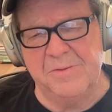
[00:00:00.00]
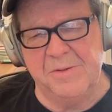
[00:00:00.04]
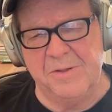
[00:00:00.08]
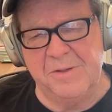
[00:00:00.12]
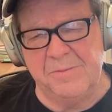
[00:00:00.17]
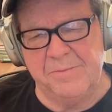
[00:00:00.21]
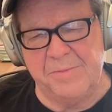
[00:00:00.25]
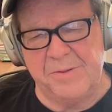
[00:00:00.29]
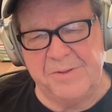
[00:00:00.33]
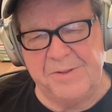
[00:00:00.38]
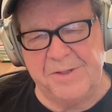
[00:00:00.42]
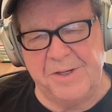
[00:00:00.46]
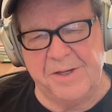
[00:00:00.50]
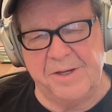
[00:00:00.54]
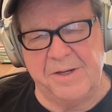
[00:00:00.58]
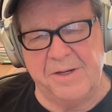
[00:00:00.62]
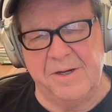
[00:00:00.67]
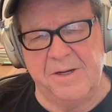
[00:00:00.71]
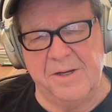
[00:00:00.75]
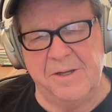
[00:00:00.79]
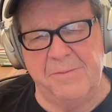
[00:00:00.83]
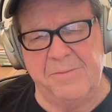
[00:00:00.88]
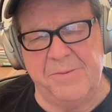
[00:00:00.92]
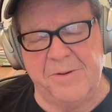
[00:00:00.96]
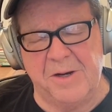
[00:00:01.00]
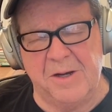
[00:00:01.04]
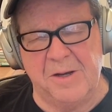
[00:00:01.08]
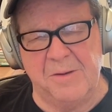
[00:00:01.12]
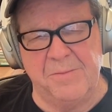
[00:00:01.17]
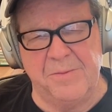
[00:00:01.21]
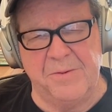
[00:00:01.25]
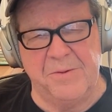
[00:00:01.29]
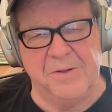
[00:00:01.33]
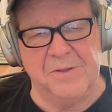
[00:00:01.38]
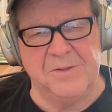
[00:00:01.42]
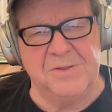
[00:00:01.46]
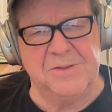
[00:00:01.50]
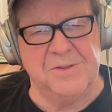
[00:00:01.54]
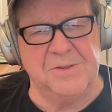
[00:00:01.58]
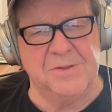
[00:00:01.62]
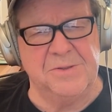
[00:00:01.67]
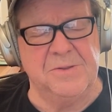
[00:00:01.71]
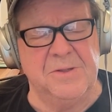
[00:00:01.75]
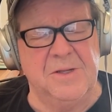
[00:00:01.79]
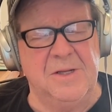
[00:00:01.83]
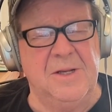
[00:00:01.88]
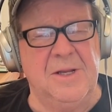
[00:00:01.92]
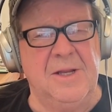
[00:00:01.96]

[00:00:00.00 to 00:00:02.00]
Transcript: and particularly Proud Boys, who